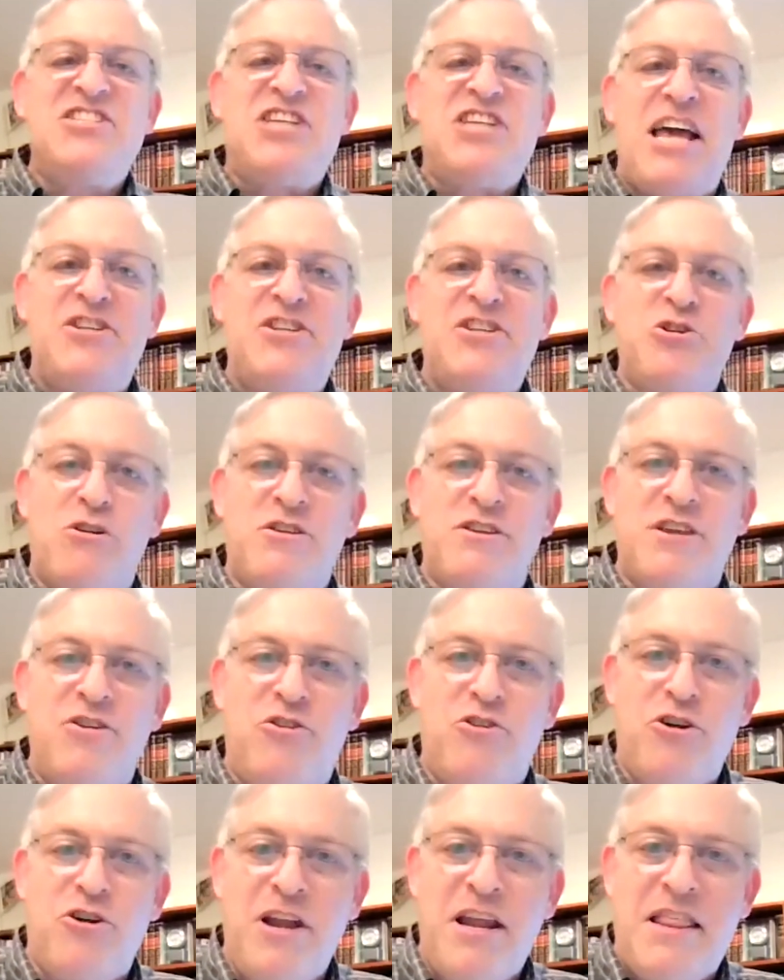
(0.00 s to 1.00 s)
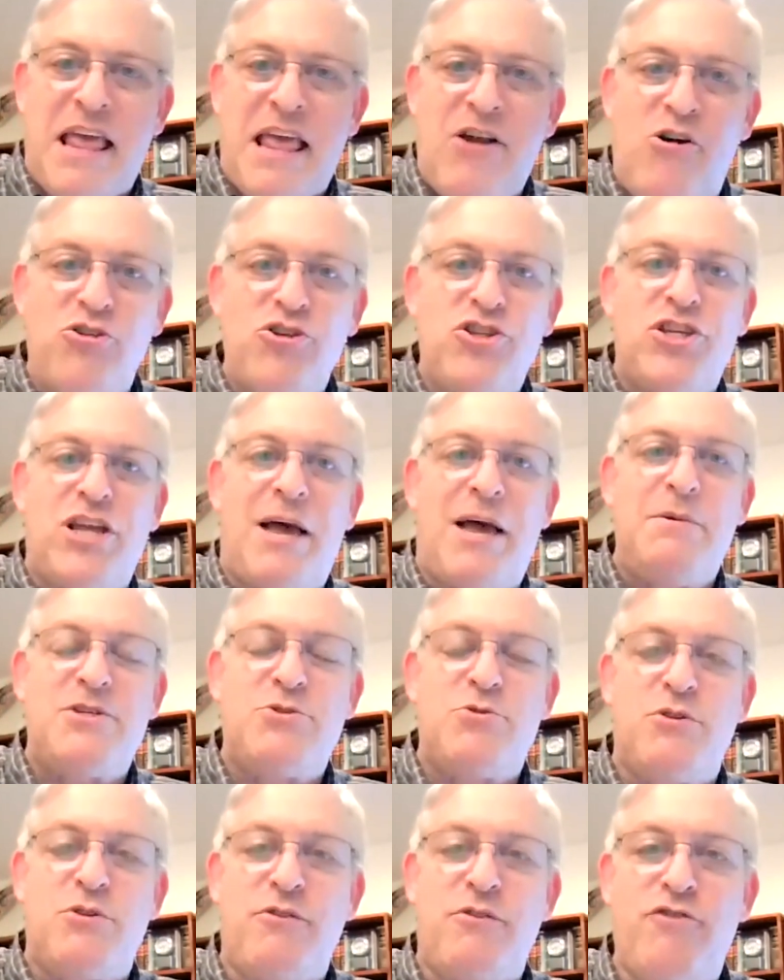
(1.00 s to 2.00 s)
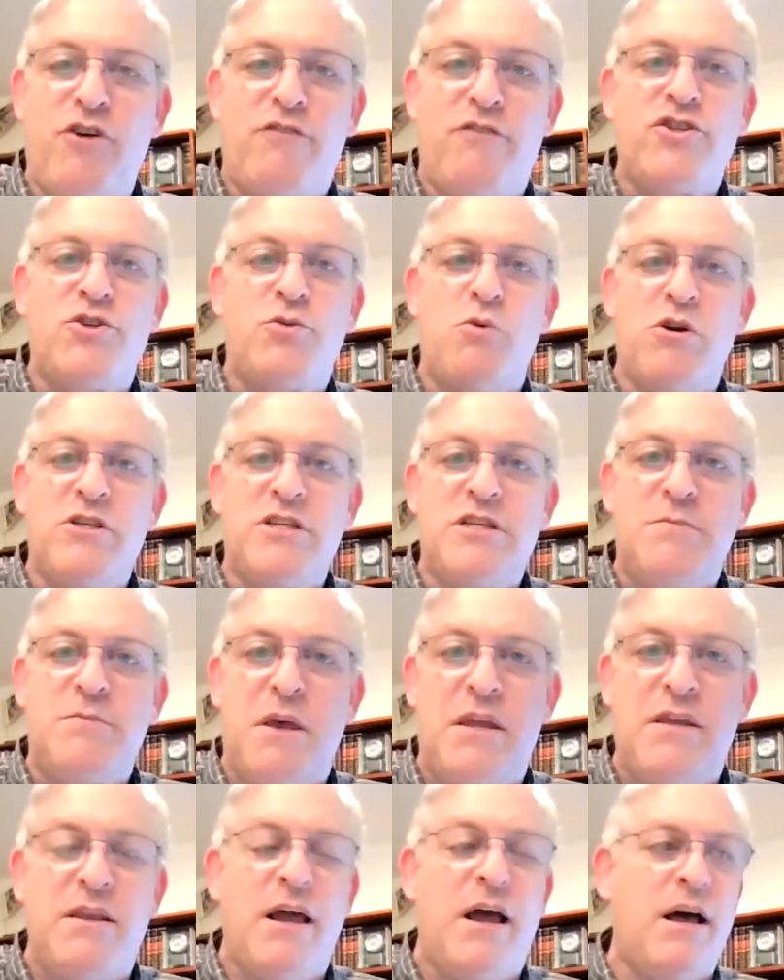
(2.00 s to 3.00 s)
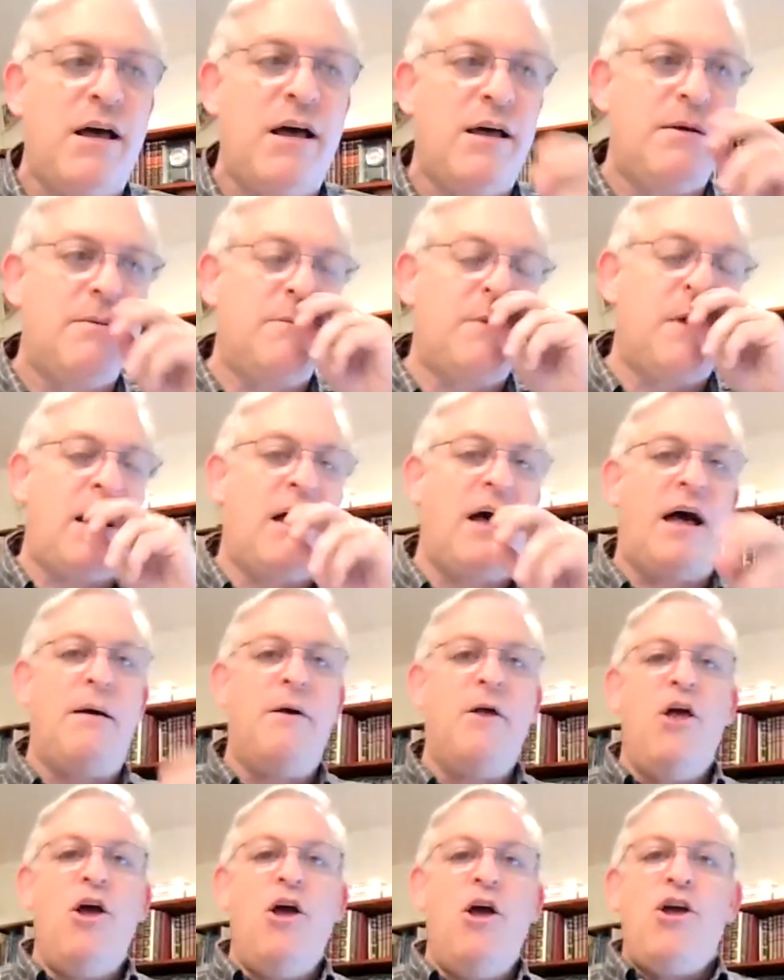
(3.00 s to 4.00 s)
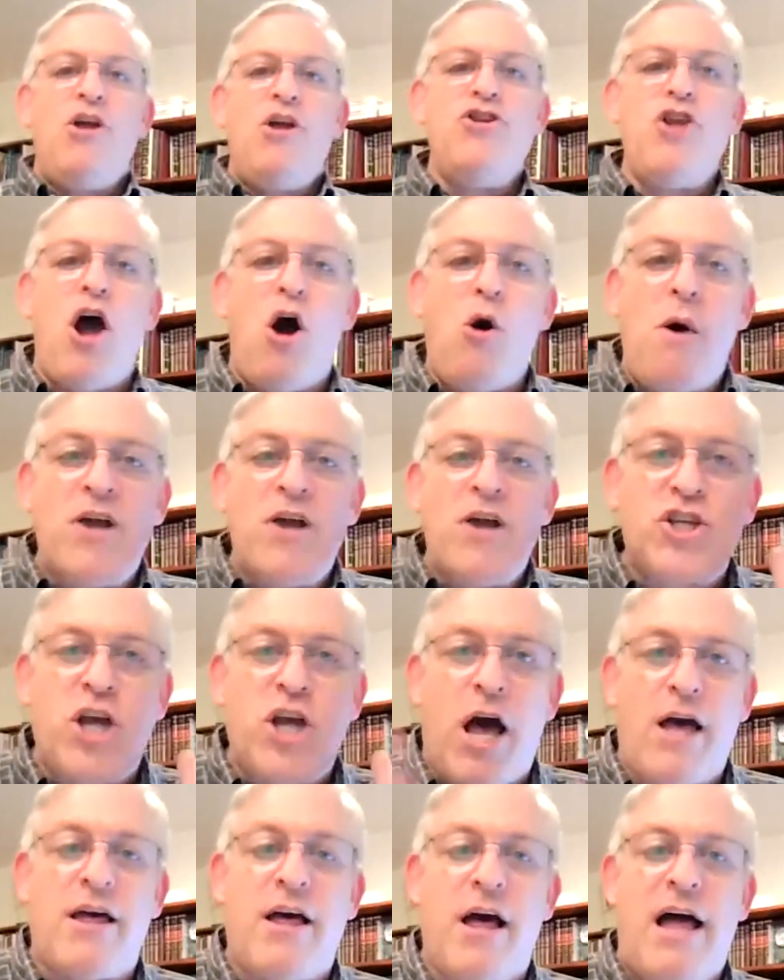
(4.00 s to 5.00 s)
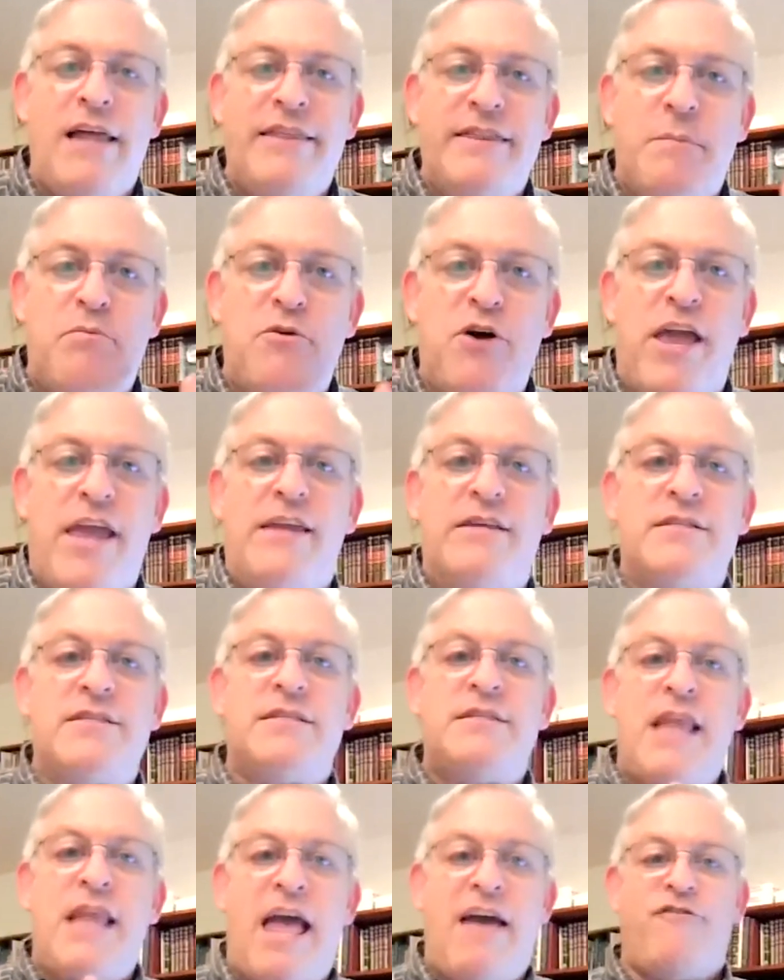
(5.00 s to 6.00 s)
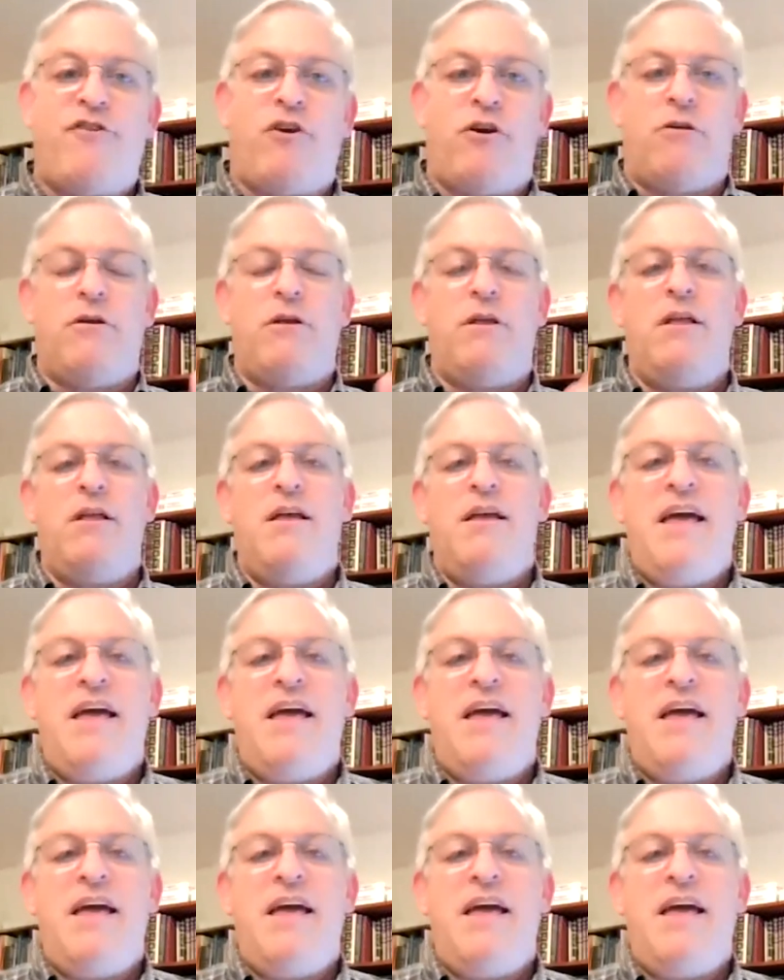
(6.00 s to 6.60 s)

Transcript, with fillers: So I talked and learning that whole Shabbos with Rav Schwartzman. Uh, uh, no hashgacha on the place, never.